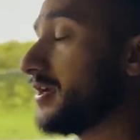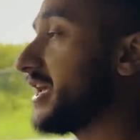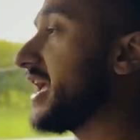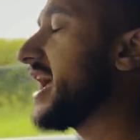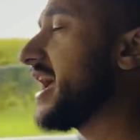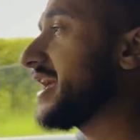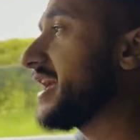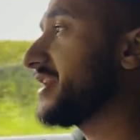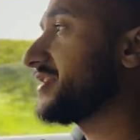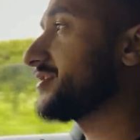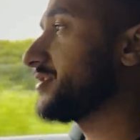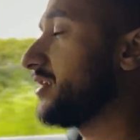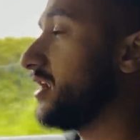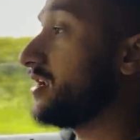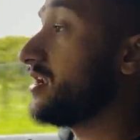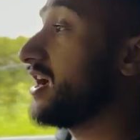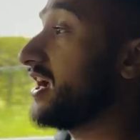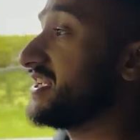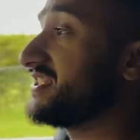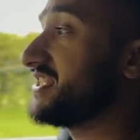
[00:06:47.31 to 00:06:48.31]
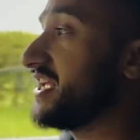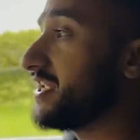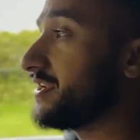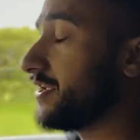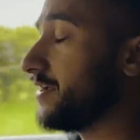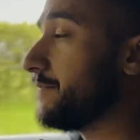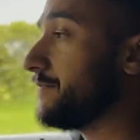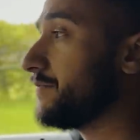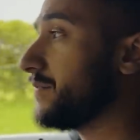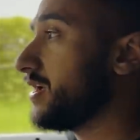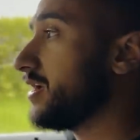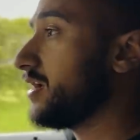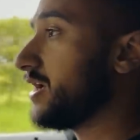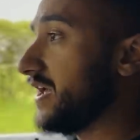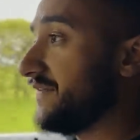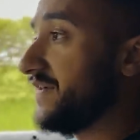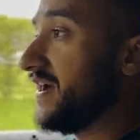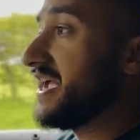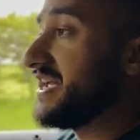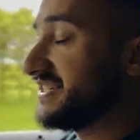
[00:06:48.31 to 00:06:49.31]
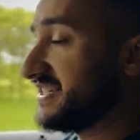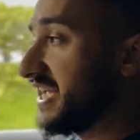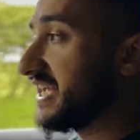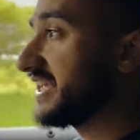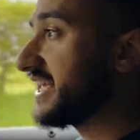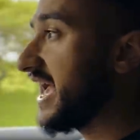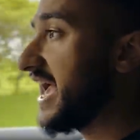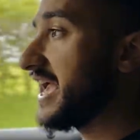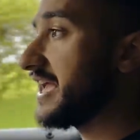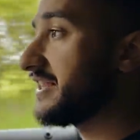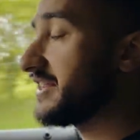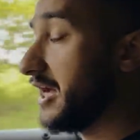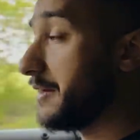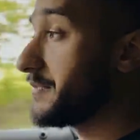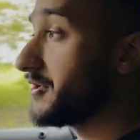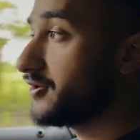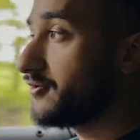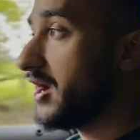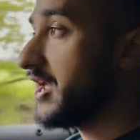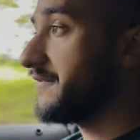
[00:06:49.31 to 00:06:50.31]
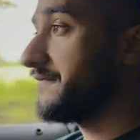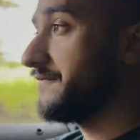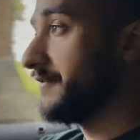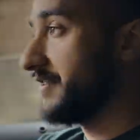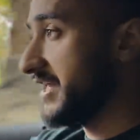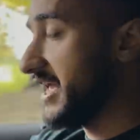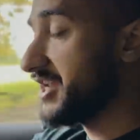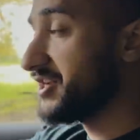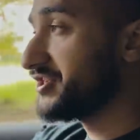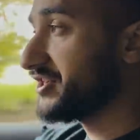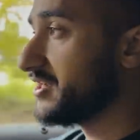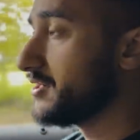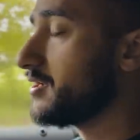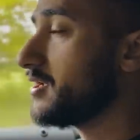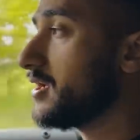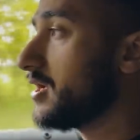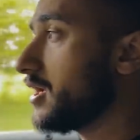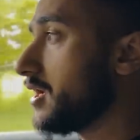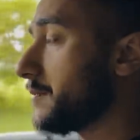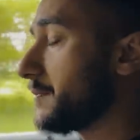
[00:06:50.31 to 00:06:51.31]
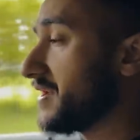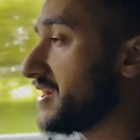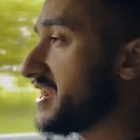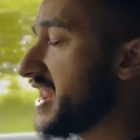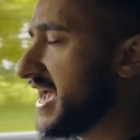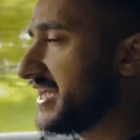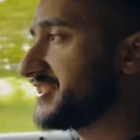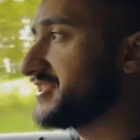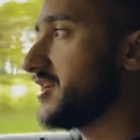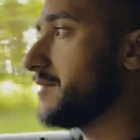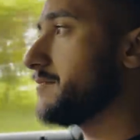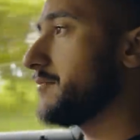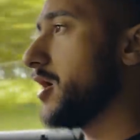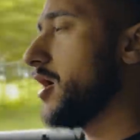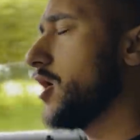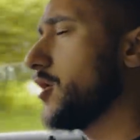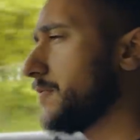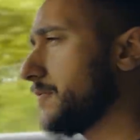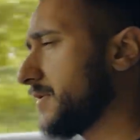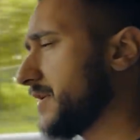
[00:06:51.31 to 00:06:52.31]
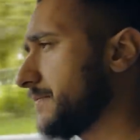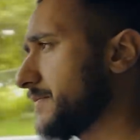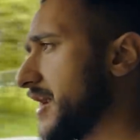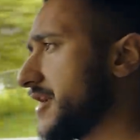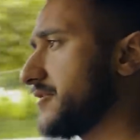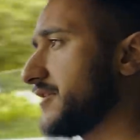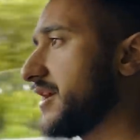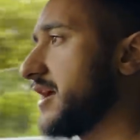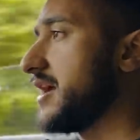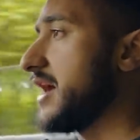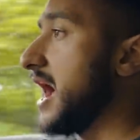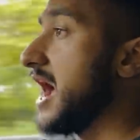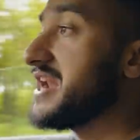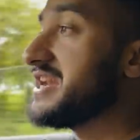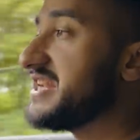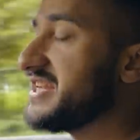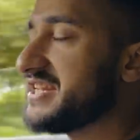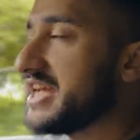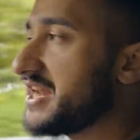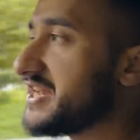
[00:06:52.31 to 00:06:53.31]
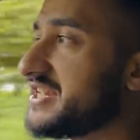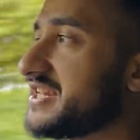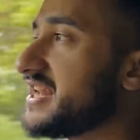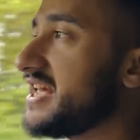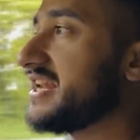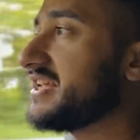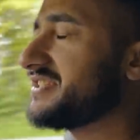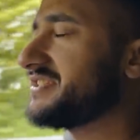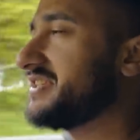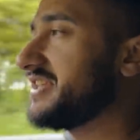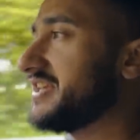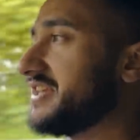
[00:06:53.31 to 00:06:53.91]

yeah, yeah. So like I said, if I hit 10k, that'd be great for the engine. But next, I'm hopefully planning on getting, I need an LST.